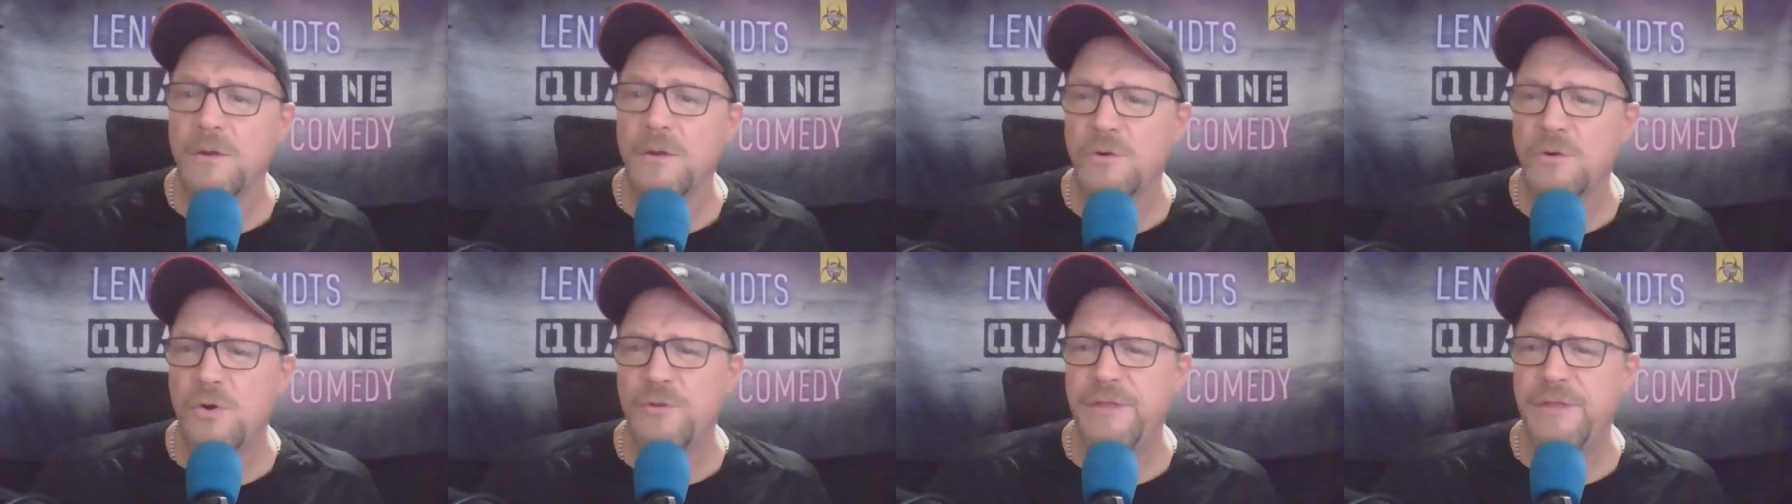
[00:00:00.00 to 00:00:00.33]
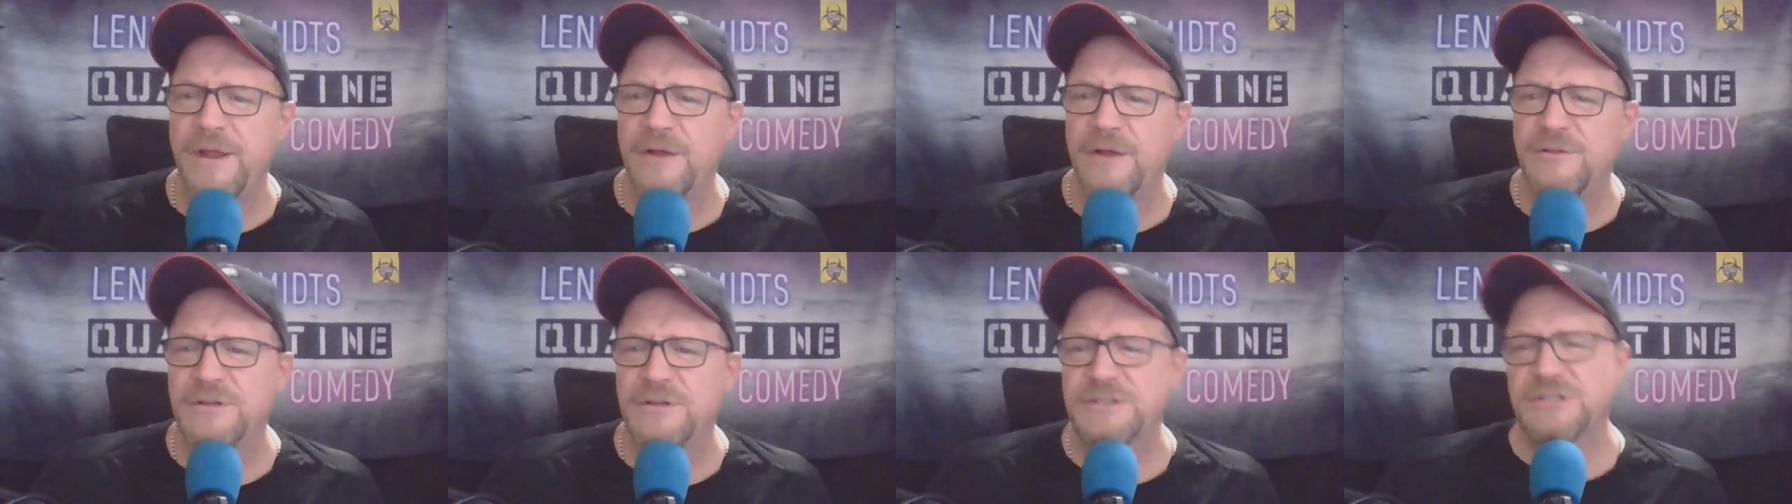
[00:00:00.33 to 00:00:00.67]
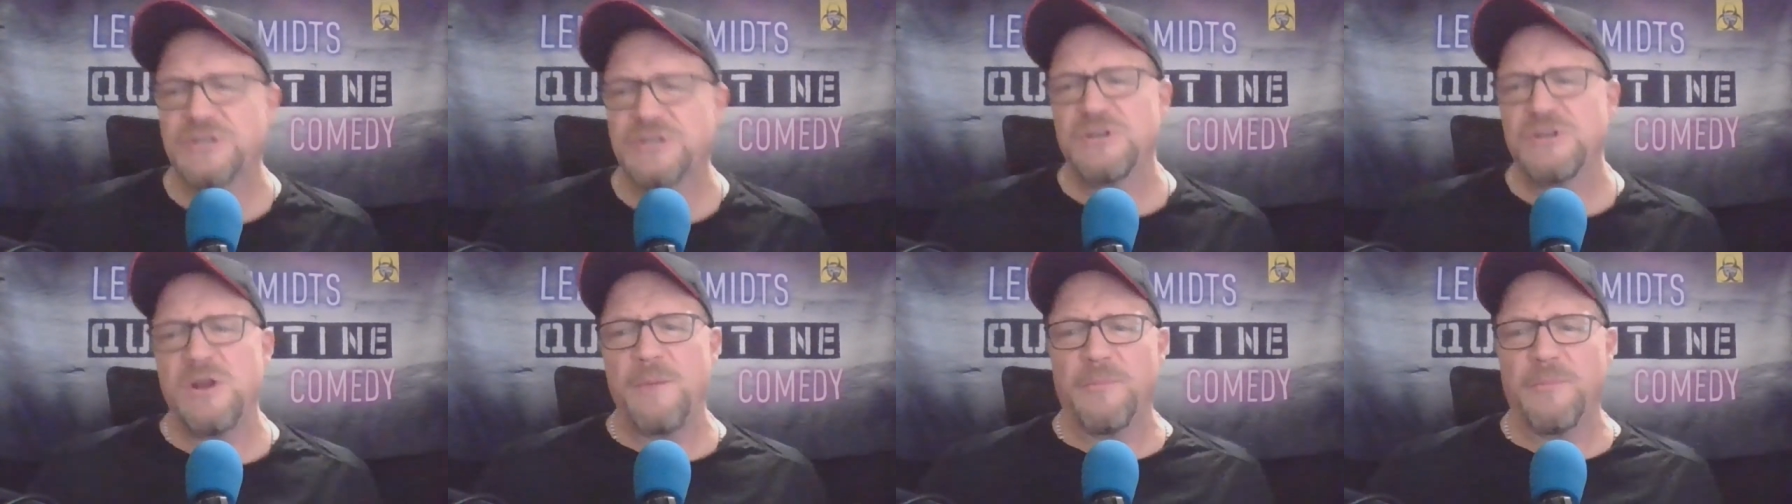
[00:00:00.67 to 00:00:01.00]
Go there. There's
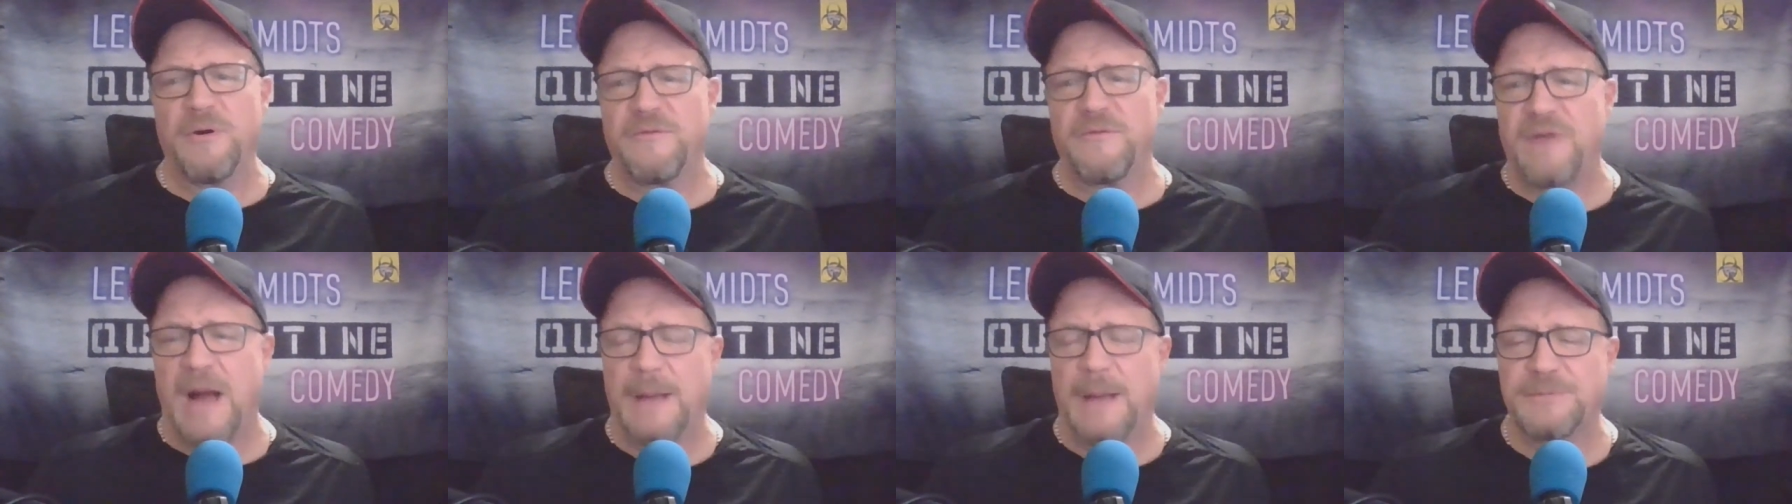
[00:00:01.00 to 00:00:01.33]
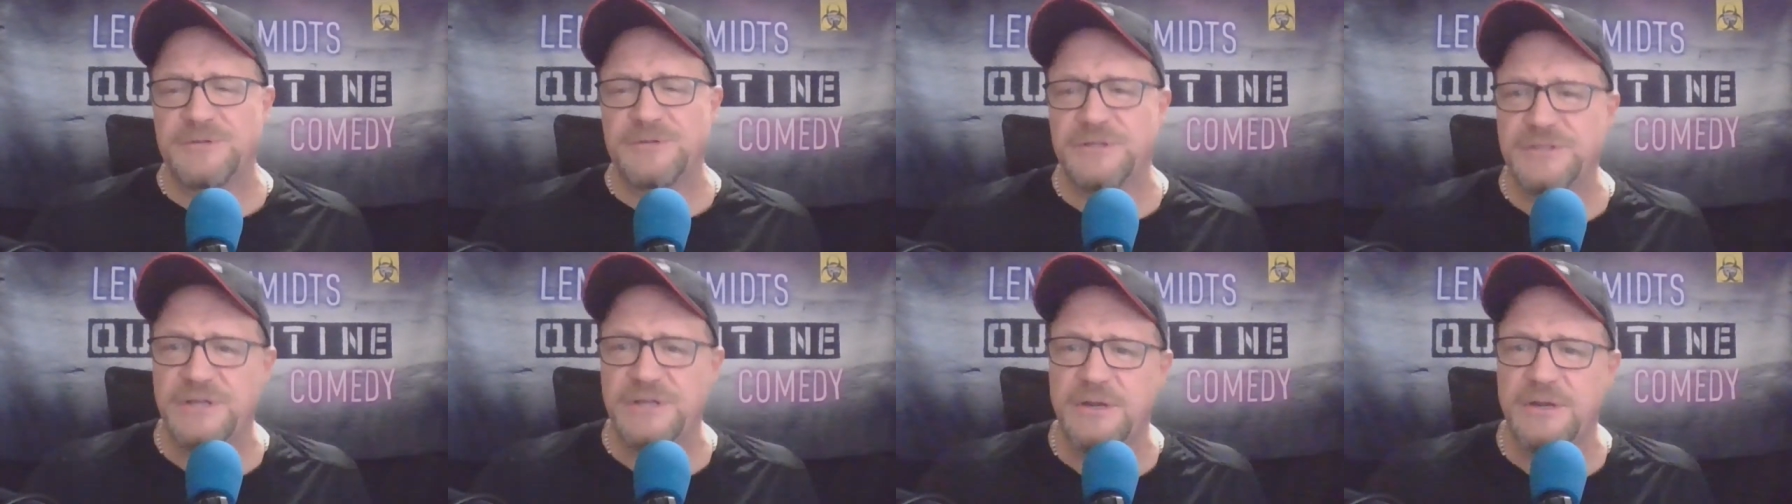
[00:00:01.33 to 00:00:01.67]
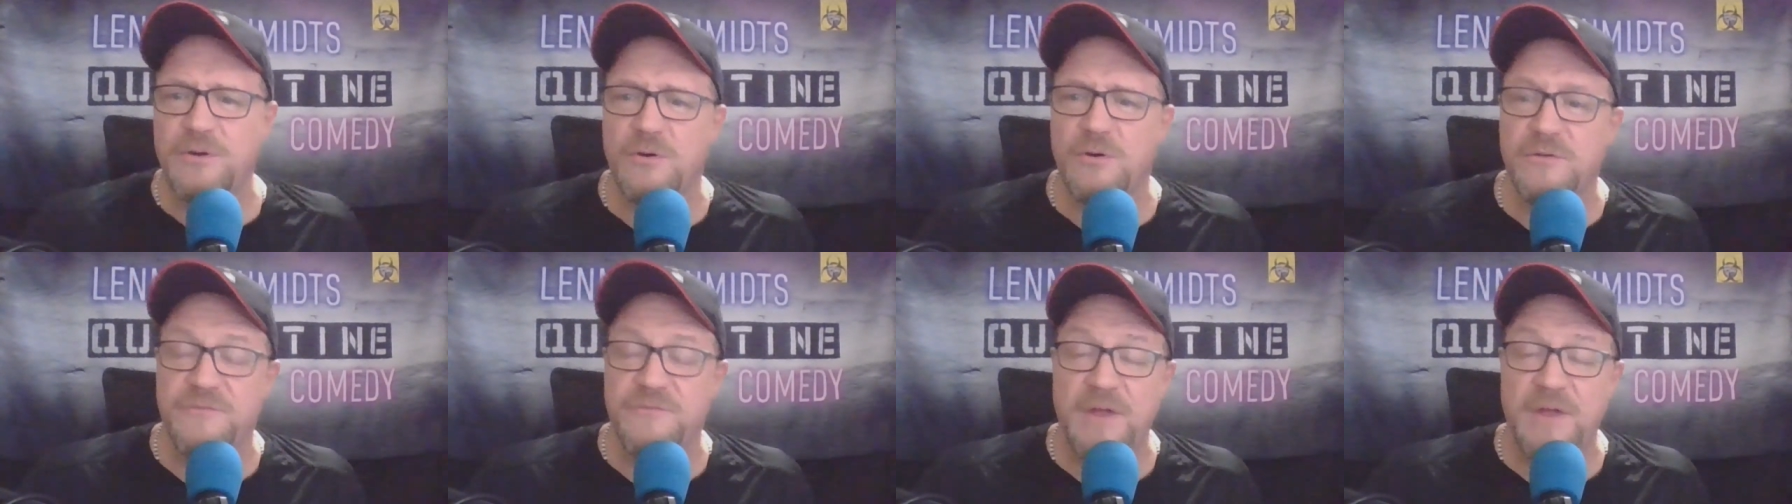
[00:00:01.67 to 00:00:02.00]
a number of options. You can
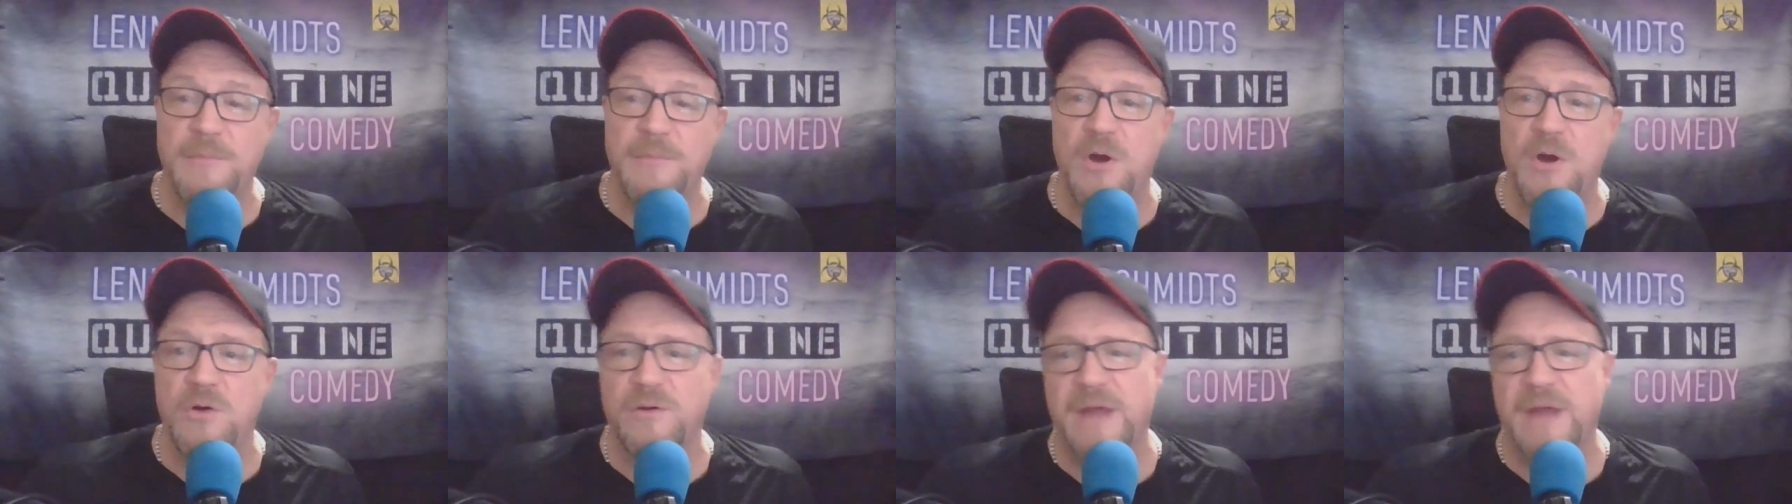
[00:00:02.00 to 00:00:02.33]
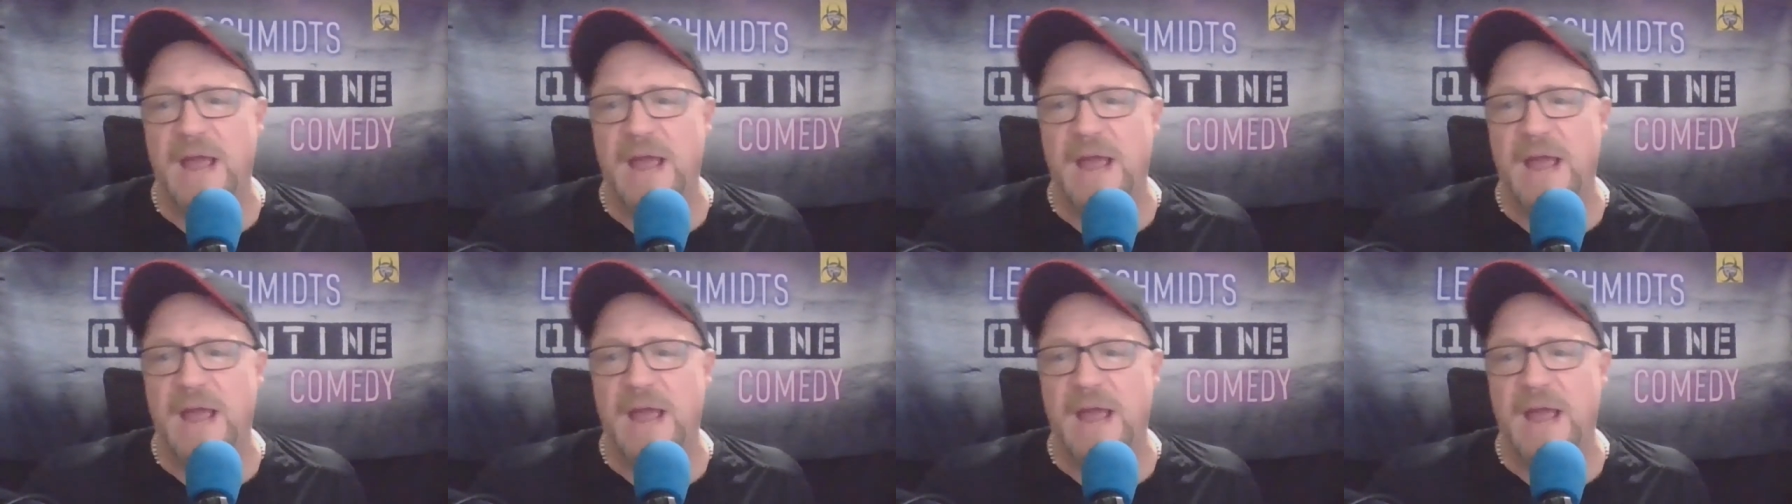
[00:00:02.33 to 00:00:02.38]
go to Venmo,